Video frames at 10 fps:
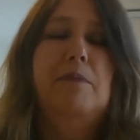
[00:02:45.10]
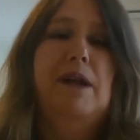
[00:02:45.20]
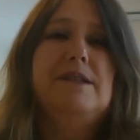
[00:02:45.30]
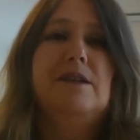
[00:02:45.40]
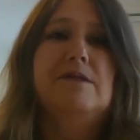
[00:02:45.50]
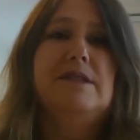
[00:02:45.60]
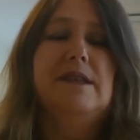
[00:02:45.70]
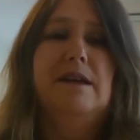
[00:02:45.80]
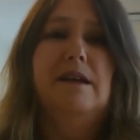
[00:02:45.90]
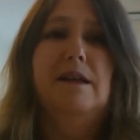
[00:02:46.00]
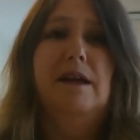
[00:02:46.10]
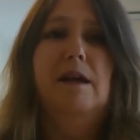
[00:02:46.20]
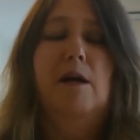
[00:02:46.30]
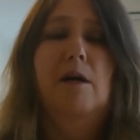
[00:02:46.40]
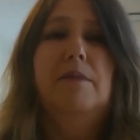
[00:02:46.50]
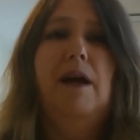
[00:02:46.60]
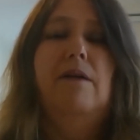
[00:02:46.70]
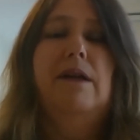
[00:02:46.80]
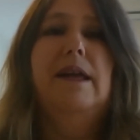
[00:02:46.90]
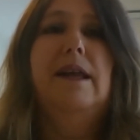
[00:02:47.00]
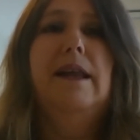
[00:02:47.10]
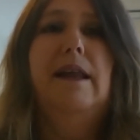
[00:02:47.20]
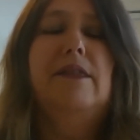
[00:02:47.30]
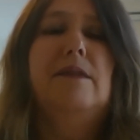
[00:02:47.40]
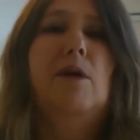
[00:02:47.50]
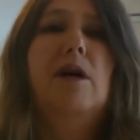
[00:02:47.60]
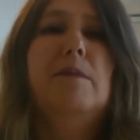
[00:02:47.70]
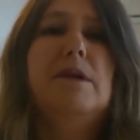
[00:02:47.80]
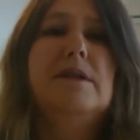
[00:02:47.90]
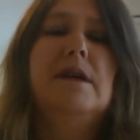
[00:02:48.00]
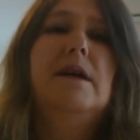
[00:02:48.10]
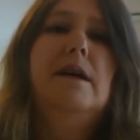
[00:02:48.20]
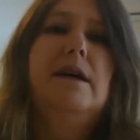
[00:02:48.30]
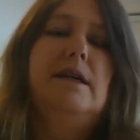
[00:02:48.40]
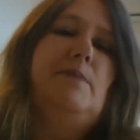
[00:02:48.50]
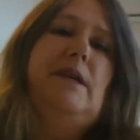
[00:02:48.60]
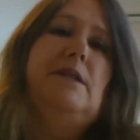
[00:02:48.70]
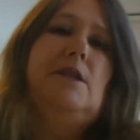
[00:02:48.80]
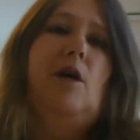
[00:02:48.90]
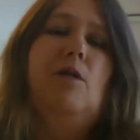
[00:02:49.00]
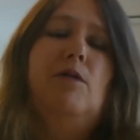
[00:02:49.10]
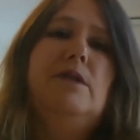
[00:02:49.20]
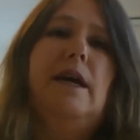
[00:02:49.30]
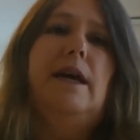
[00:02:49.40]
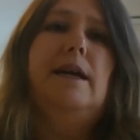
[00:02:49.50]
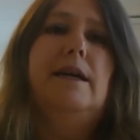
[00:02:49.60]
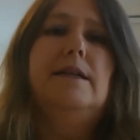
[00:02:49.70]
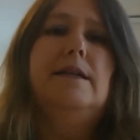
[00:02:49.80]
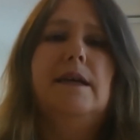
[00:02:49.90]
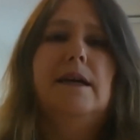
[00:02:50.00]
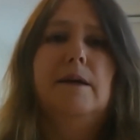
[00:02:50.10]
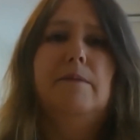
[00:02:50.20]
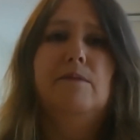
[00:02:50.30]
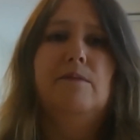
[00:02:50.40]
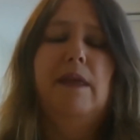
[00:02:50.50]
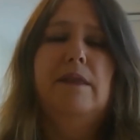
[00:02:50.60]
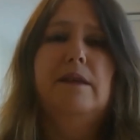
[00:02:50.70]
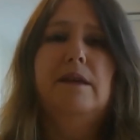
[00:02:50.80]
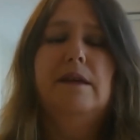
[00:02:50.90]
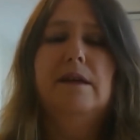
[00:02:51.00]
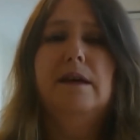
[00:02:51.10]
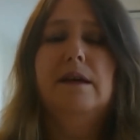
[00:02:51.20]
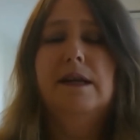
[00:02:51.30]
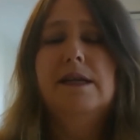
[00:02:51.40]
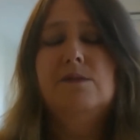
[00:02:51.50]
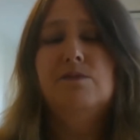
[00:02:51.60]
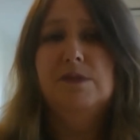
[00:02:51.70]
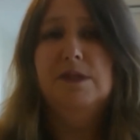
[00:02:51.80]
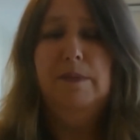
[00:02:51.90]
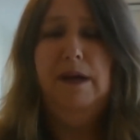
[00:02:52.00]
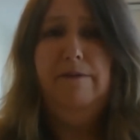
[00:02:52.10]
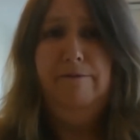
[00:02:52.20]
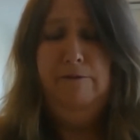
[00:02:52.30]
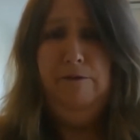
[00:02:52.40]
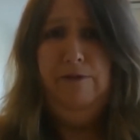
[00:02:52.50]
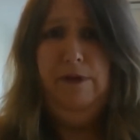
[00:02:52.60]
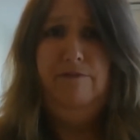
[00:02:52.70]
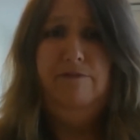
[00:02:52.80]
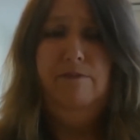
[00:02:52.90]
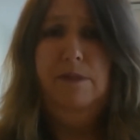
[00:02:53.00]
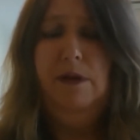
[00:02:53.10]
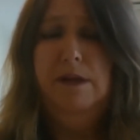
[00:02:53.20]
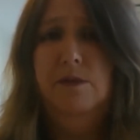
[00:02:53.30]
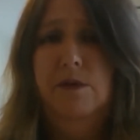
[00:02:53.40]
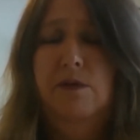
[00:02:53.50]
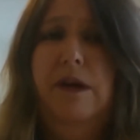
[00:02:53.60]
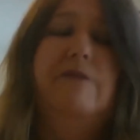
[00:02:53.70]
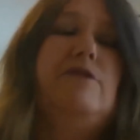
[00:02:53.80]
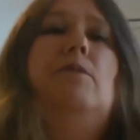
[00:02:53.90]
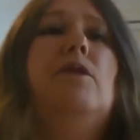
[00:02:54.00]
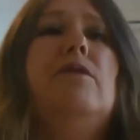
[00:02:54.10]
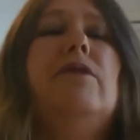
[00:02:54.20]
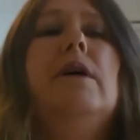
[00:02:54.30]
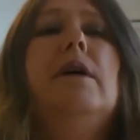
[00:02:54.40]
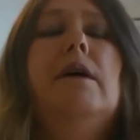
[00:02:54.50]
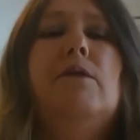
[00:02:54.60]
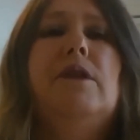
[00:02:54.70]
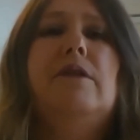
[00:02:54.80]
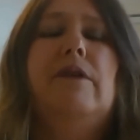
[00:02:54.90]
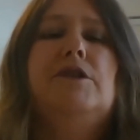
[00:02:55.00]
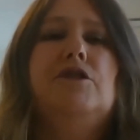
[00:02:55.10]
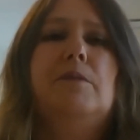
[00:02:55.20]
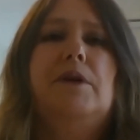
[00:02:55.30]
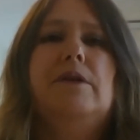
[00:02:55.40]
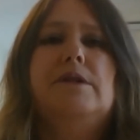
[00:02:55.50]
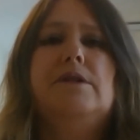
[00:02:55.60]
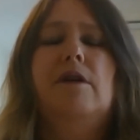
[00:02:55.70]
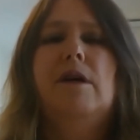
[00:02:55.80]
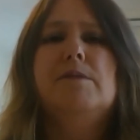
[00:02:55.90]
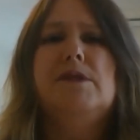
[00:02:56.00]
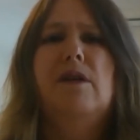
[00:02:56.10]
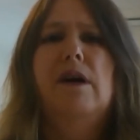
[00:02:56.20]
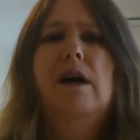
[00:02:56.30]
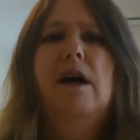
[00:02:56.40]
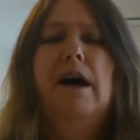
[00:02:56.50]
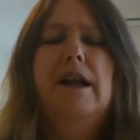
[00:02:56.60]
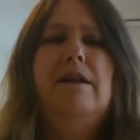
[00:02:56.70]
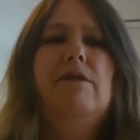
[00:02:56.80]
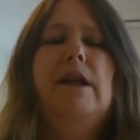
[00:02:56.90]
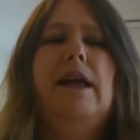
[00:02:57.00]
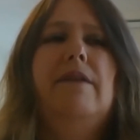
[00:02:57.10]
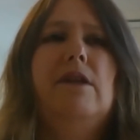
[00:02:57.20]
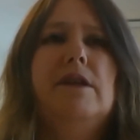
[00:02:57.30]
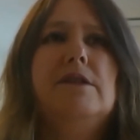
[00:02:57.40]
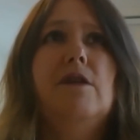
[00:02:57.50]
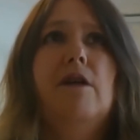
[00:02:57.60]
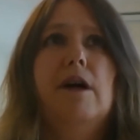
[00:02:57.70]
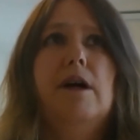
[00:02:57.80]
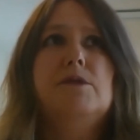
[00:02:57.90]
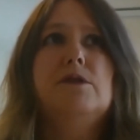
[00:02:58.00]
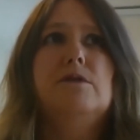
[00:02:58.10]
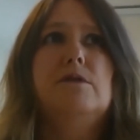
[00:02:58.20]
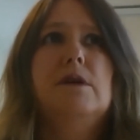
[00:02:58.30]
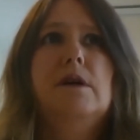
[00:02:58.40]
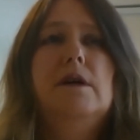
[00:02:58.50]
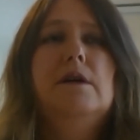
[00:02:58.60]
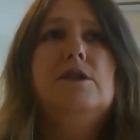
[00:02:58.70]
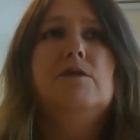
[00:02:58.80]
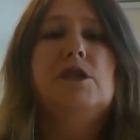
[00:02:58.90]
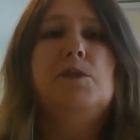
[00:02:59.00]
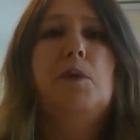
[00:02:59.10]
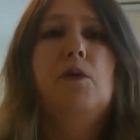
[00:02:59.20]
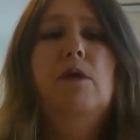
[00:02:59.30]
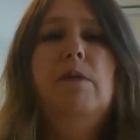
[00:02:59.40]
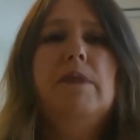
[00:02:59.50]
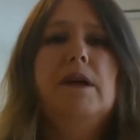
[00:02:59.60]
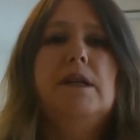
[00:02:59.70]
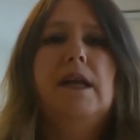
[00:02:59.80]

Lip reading: place that I'm currently in at the moment is being sold, and the lease was coming up, and so we were going to have to move within a very short period of time. So I didn't really have a lot of time to explore. I